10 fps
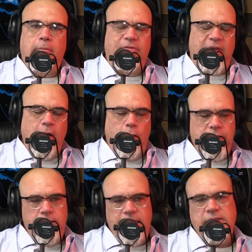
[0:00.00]
But they don't
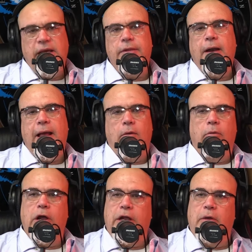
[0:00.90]
win the Big Ten. They're like, well,
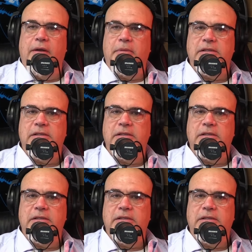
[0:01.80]
we're going to get rid of him,